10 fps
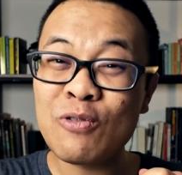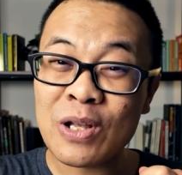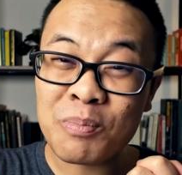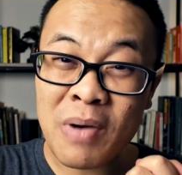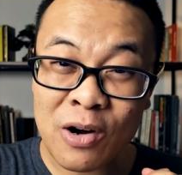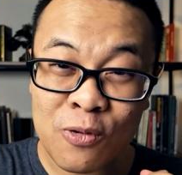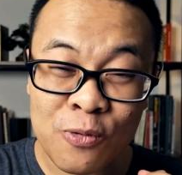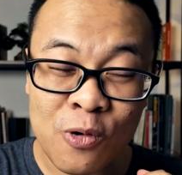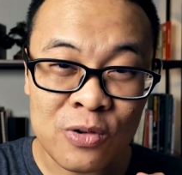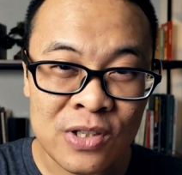with Micro
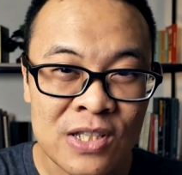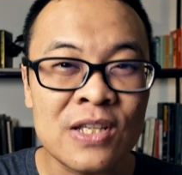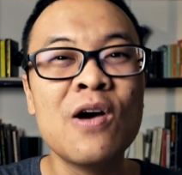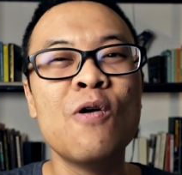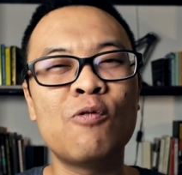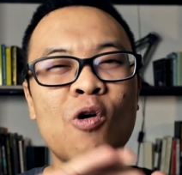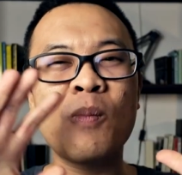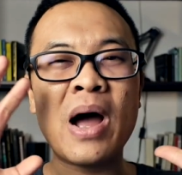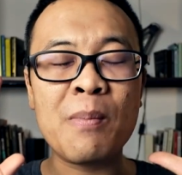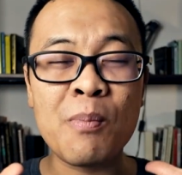Four Thirds for
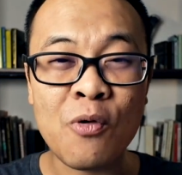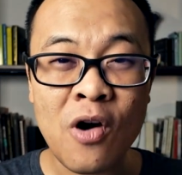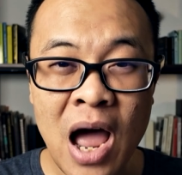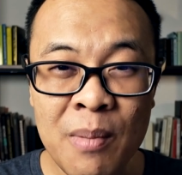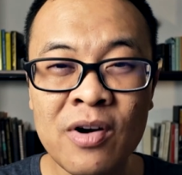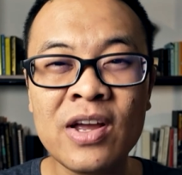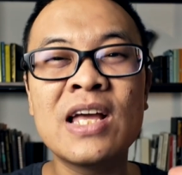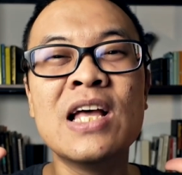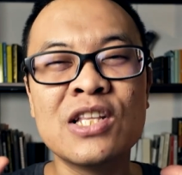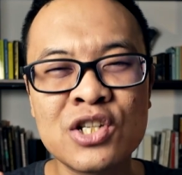my
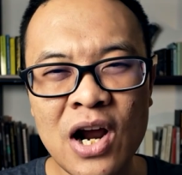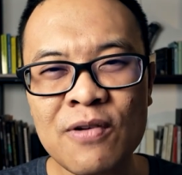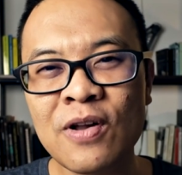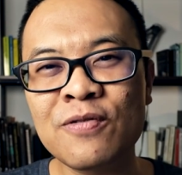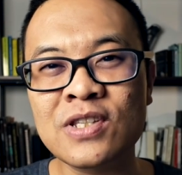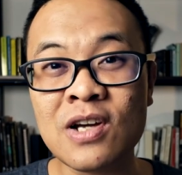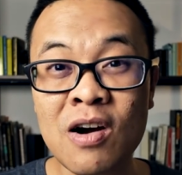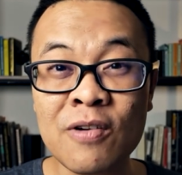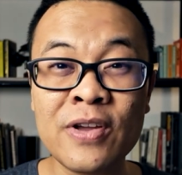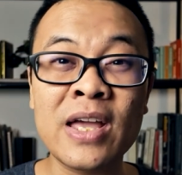primary travel
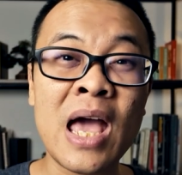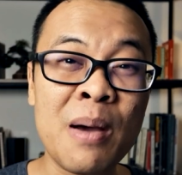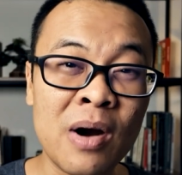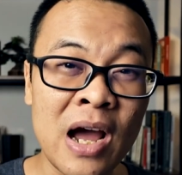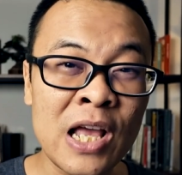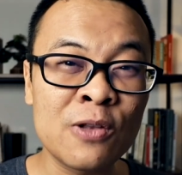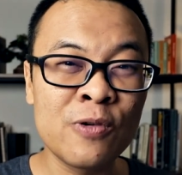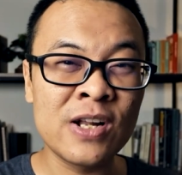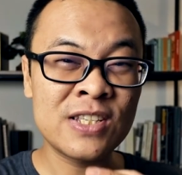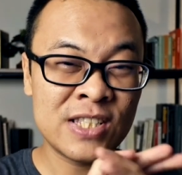photography camera. It
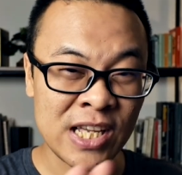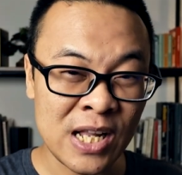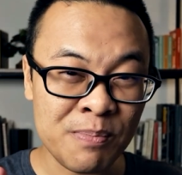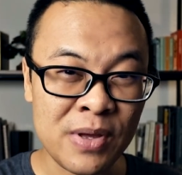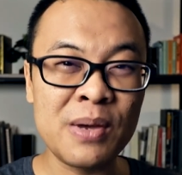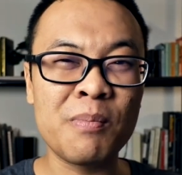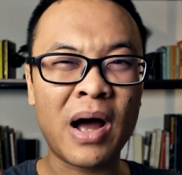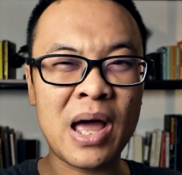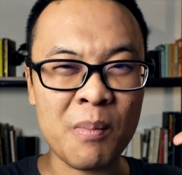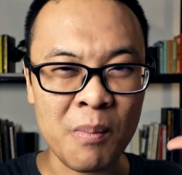will still be
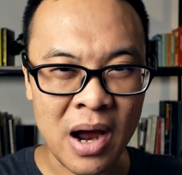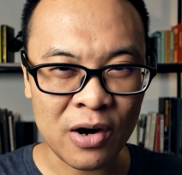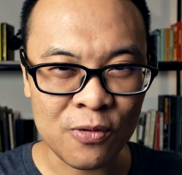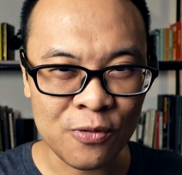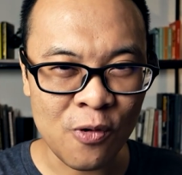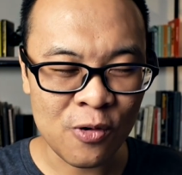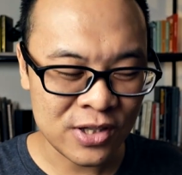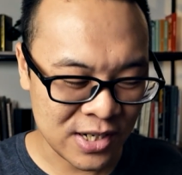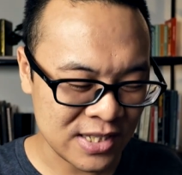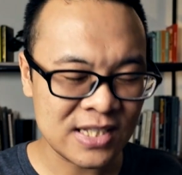my Micro Four Thirds